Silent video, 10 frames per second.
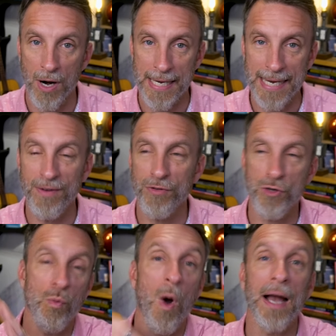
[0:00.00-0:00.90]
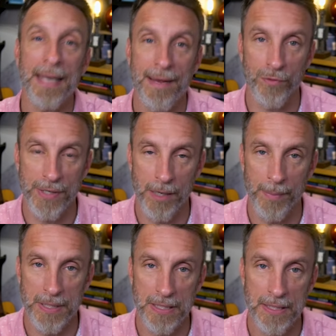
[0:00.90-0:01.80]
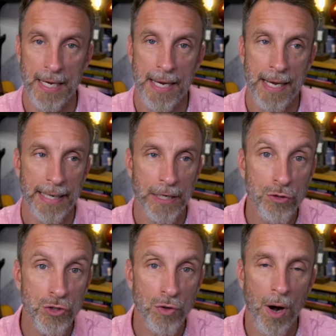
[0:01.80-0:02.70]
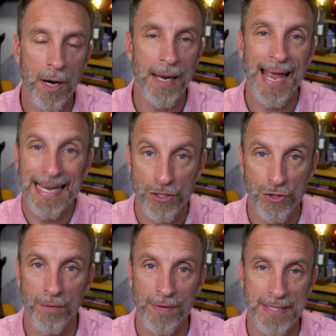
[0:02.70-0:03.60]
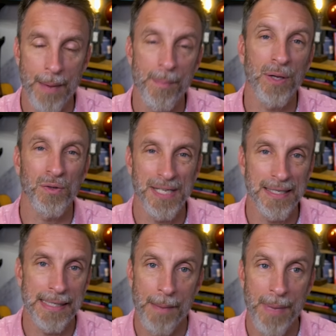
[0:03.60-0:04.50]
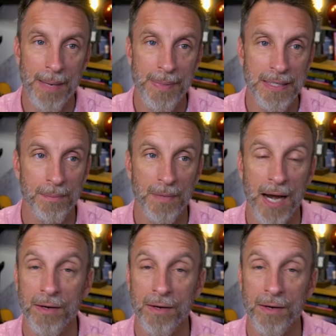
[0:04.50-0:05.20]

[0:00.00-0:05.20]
Even if you want to have a retail business, can you start a service that builds into that? Maybe some kind of